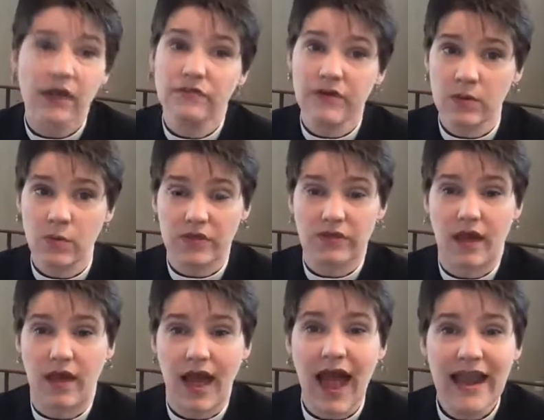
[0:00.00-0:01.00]
fun with
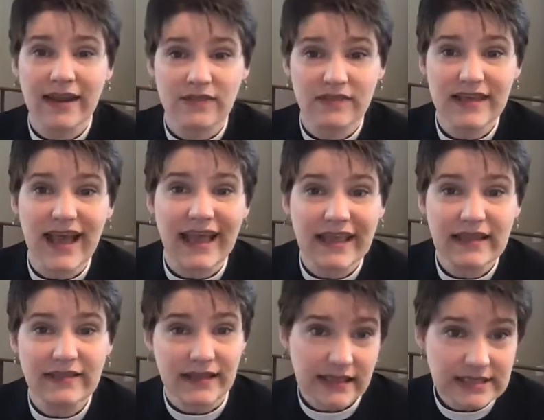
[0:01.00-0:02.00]
hide and seek. I
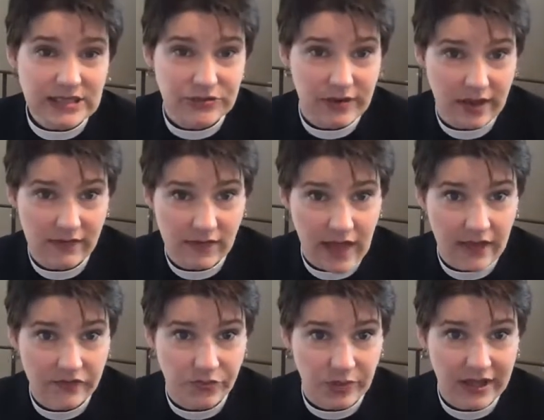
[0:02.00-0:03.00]
hid the Easter eggs
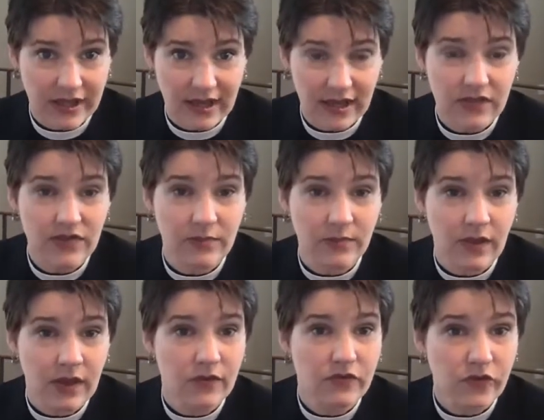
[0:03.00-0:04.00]
last week, and I hid them
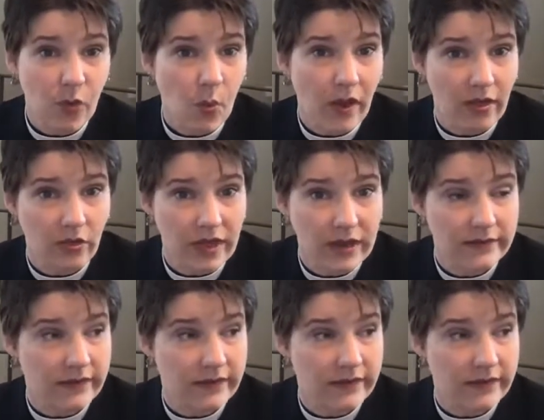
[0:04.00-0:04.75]
so well that